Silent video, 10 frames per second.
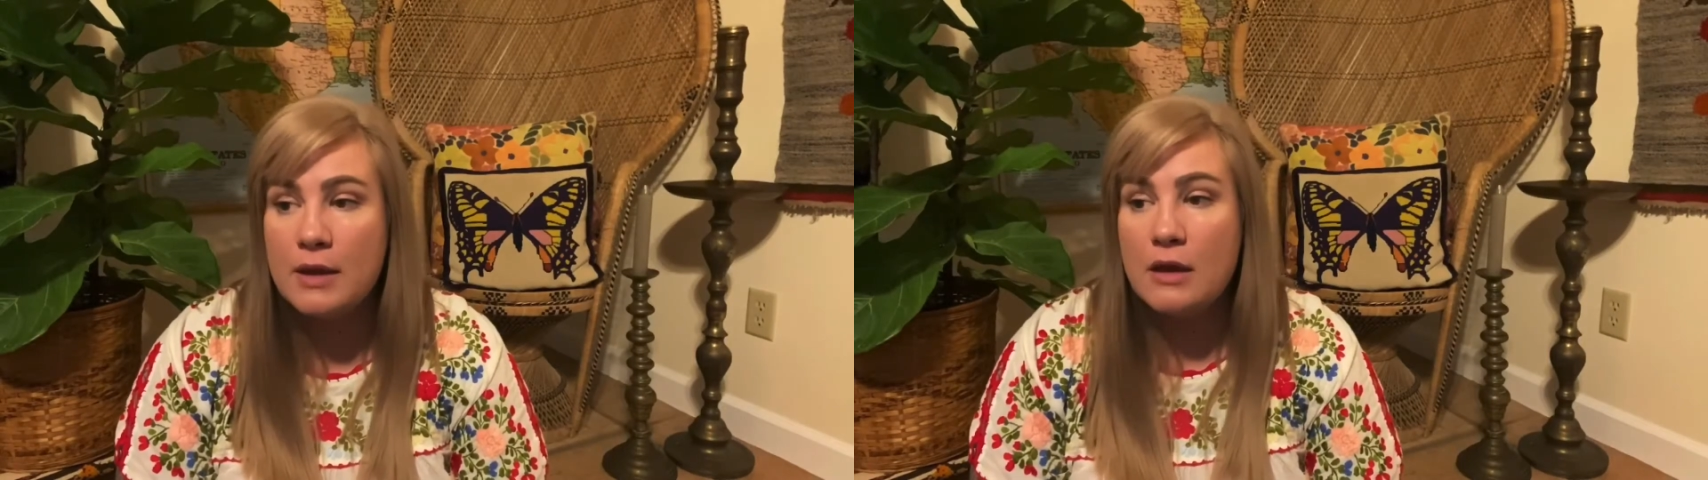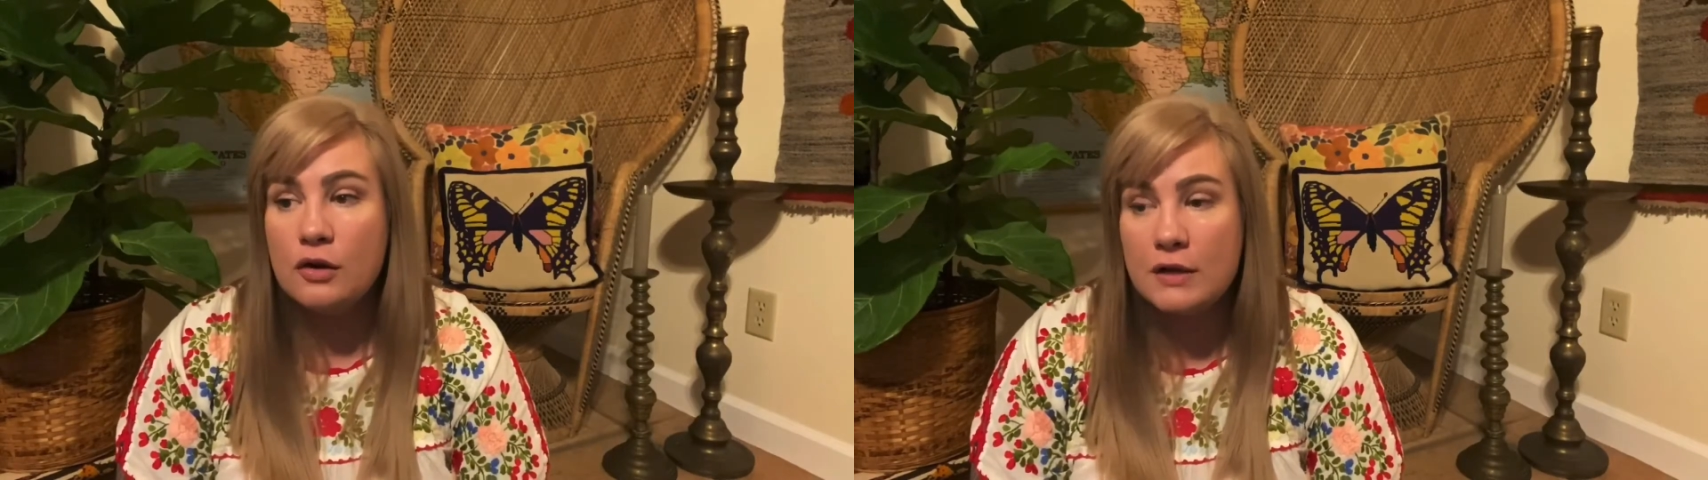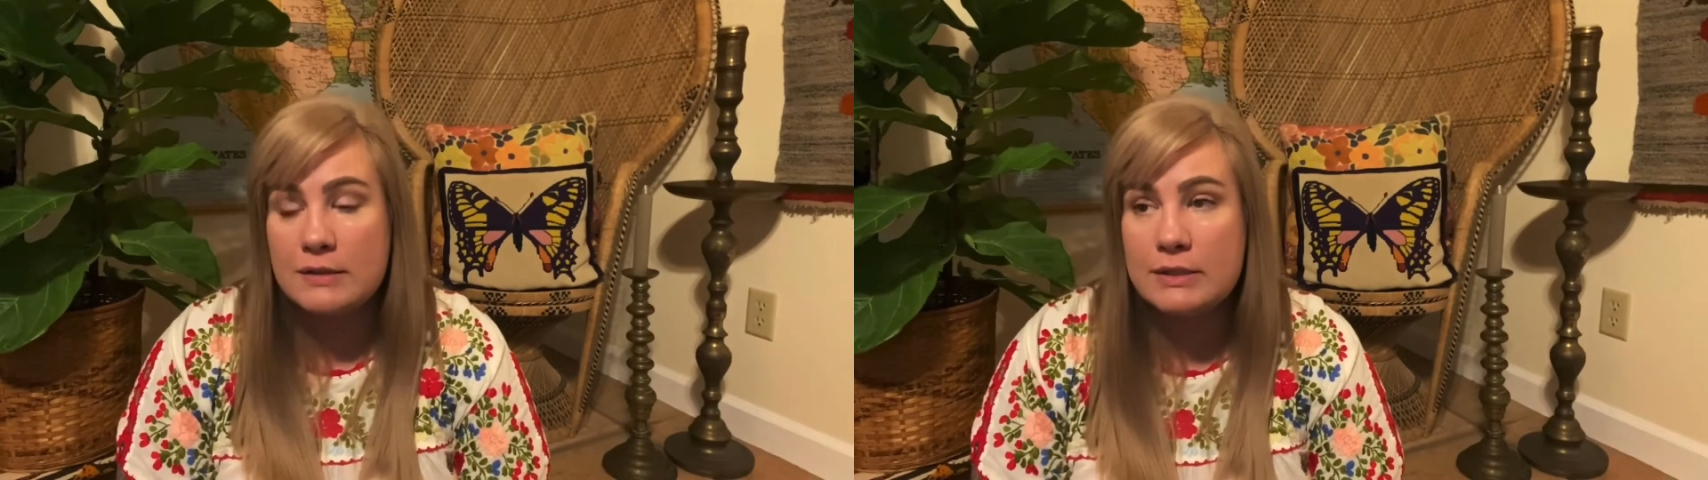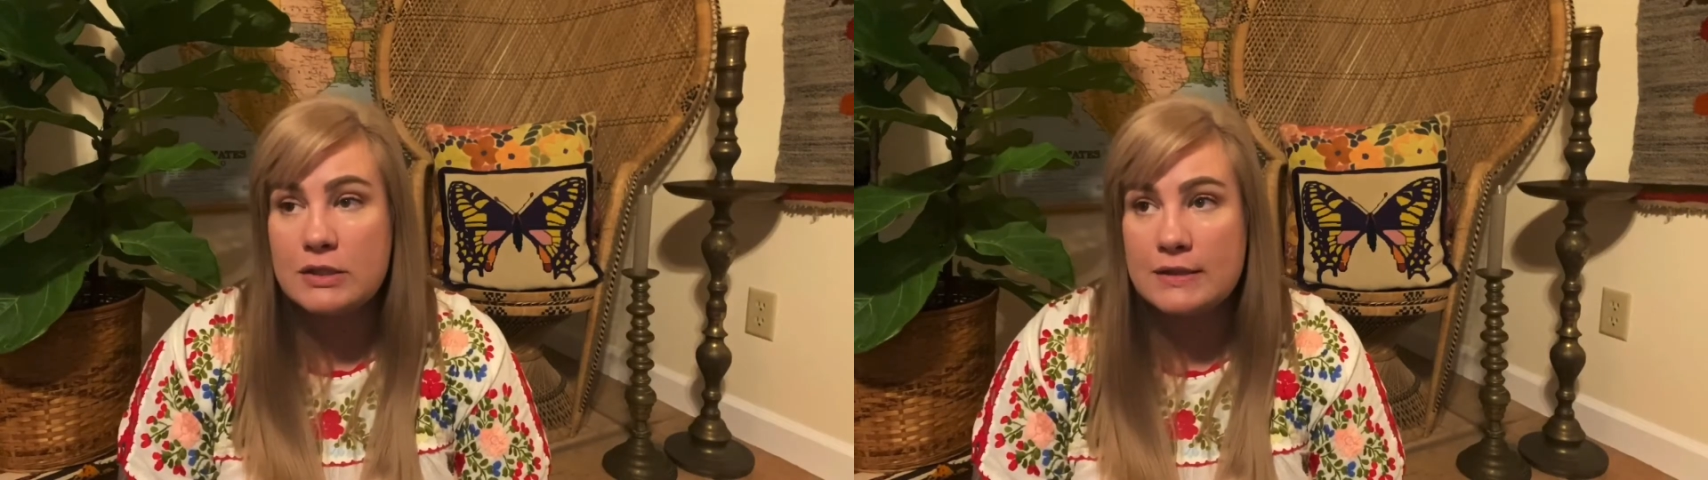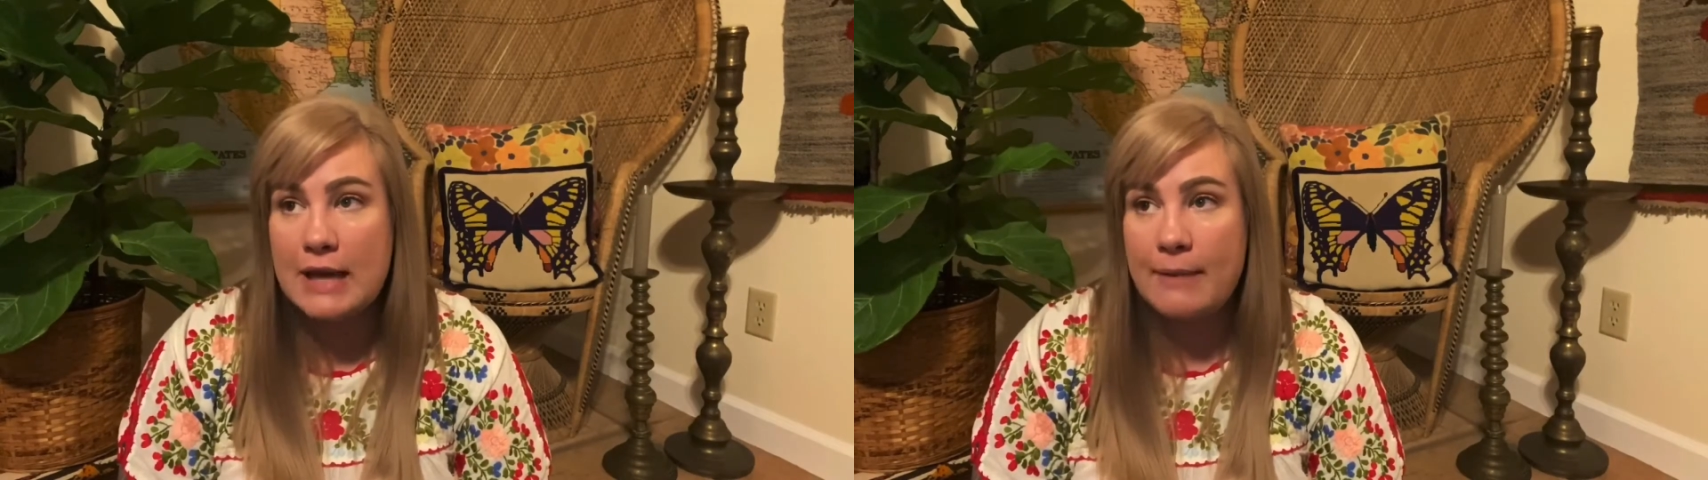Christmas
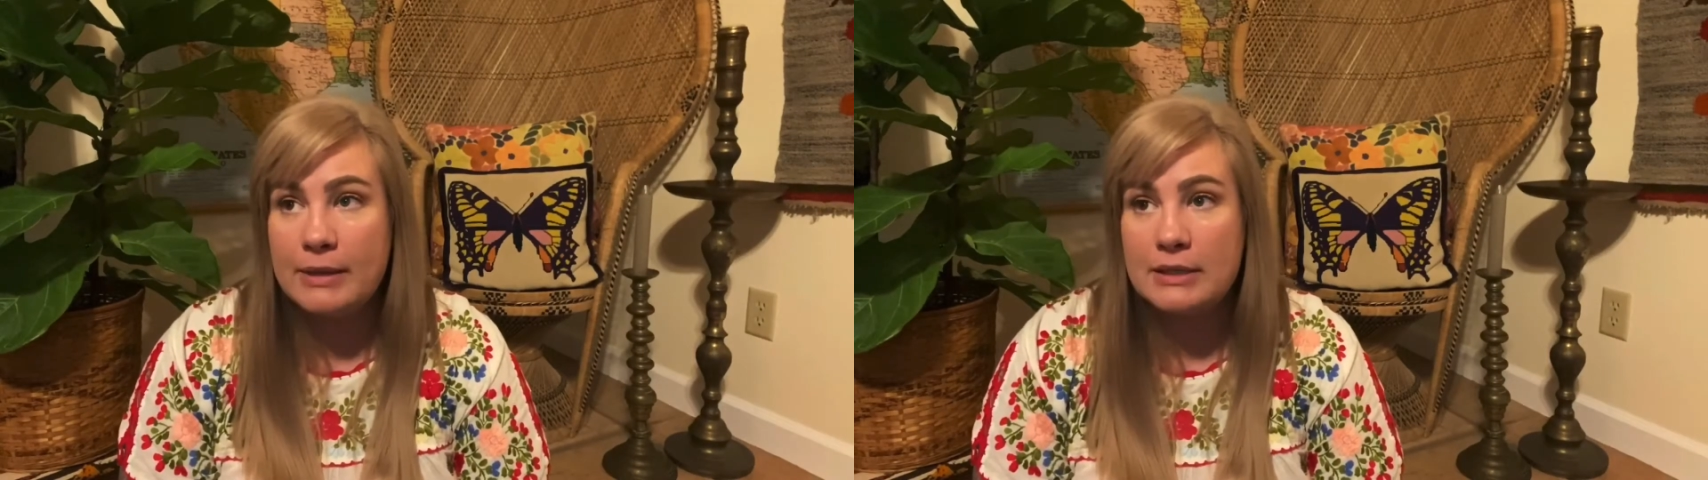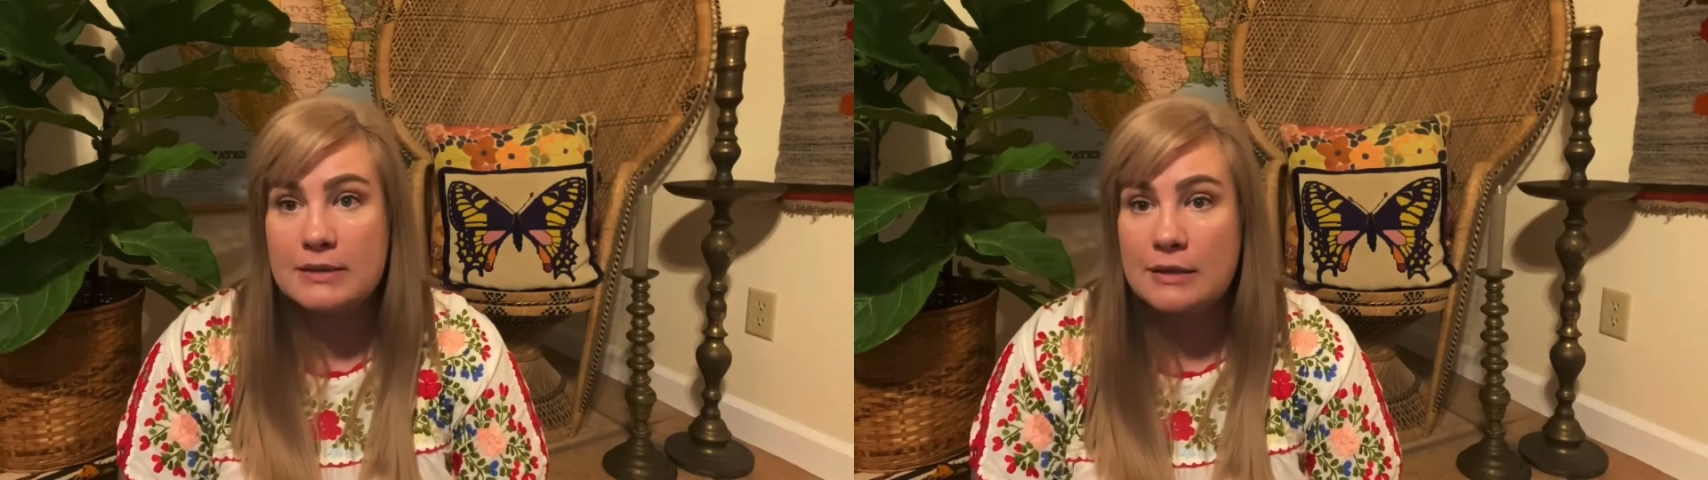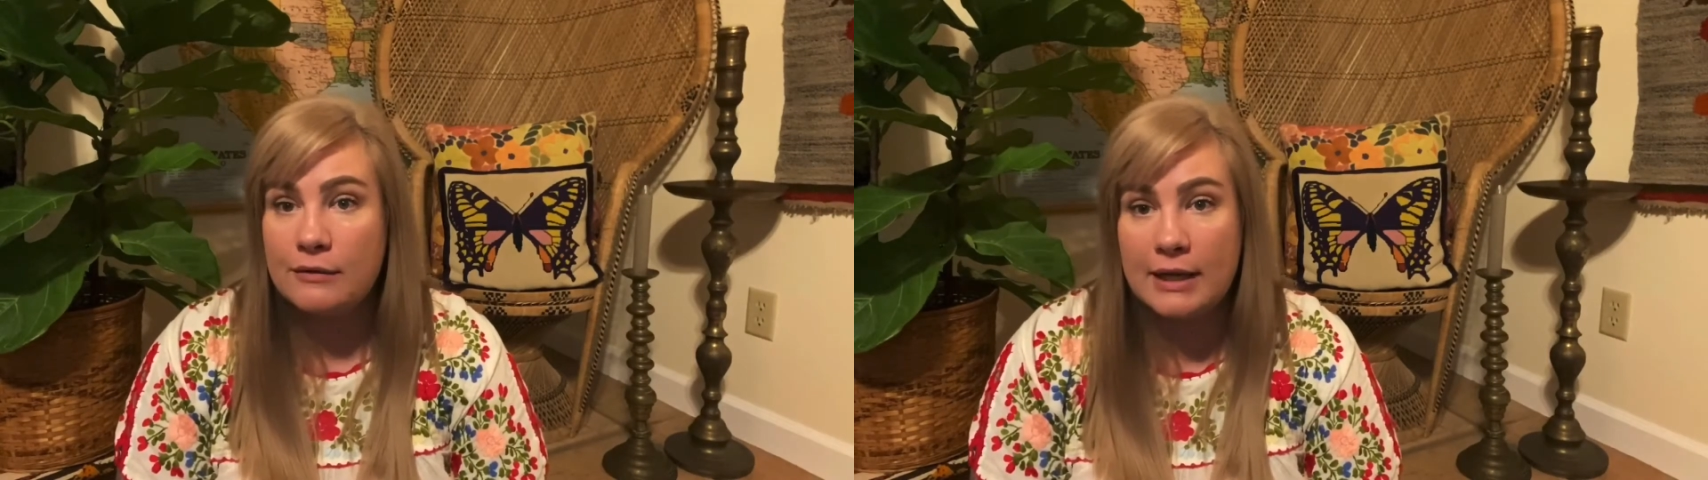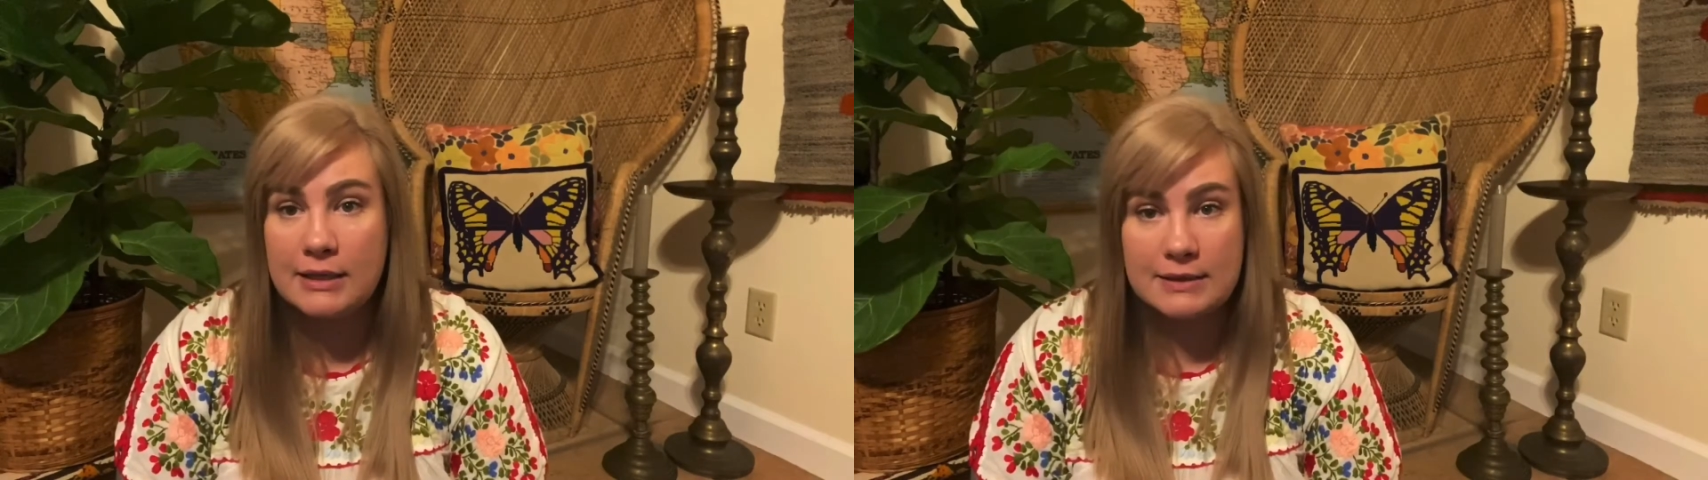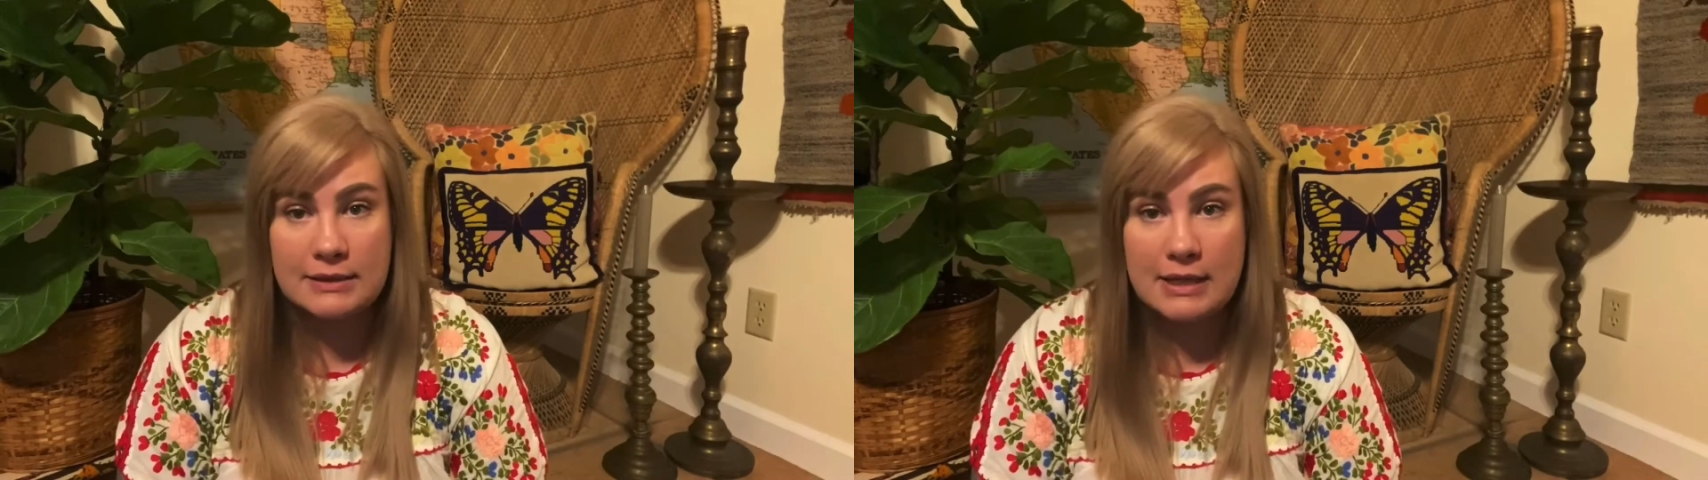just happened. So that
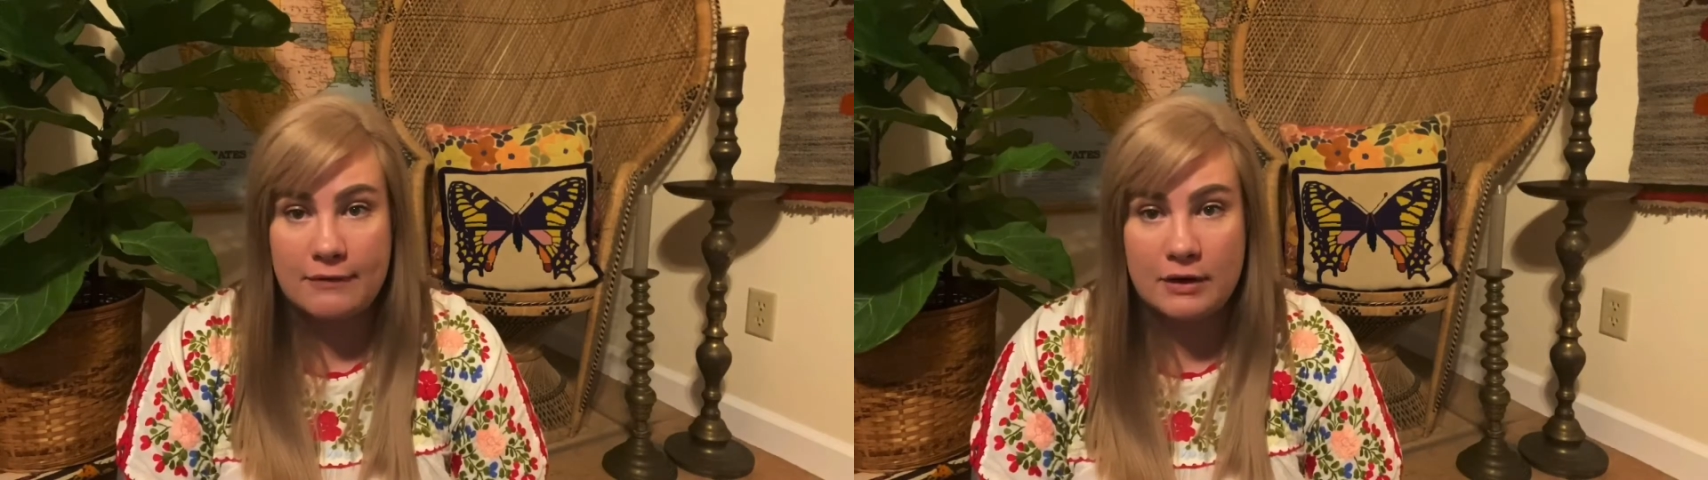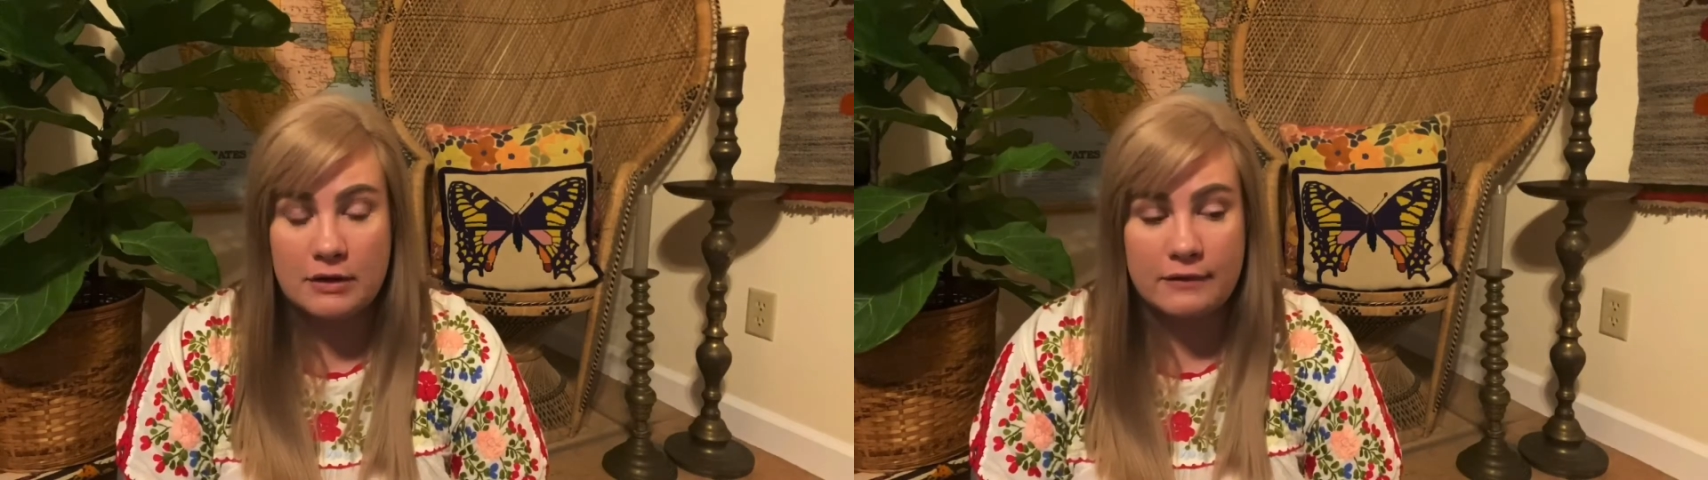is never,